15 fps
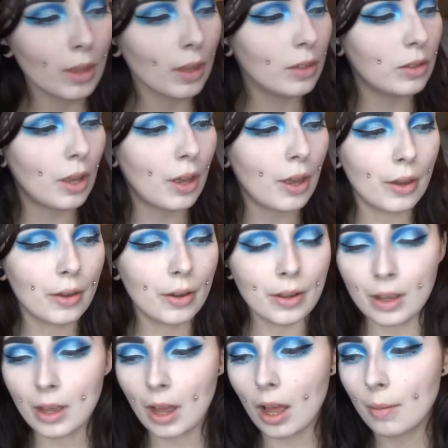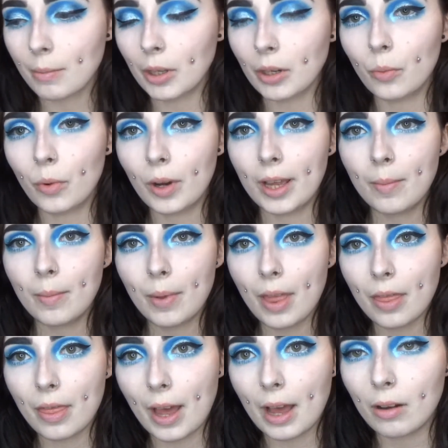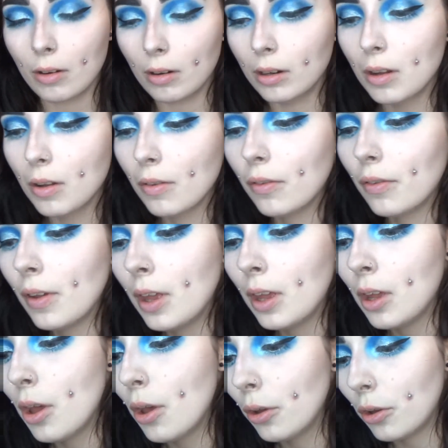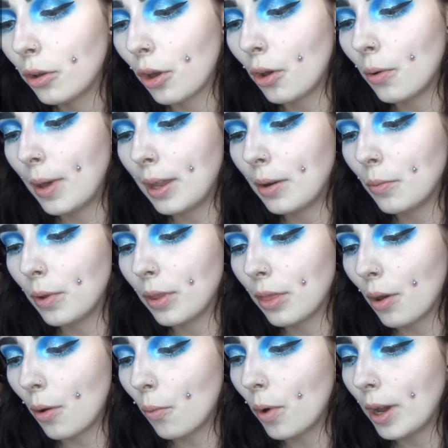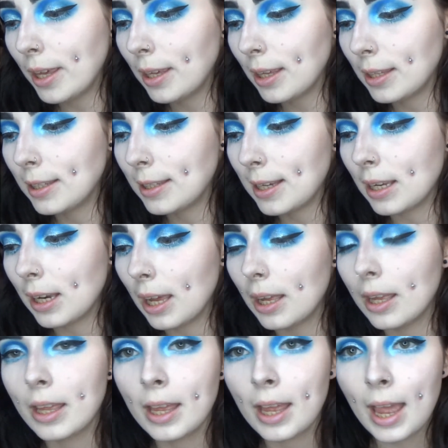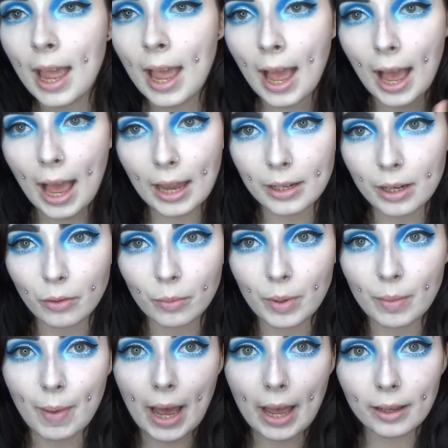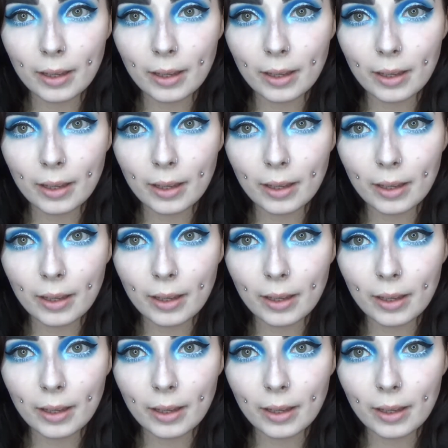So I'm gonna wipe that off, go in with a white concealer, and I will be back.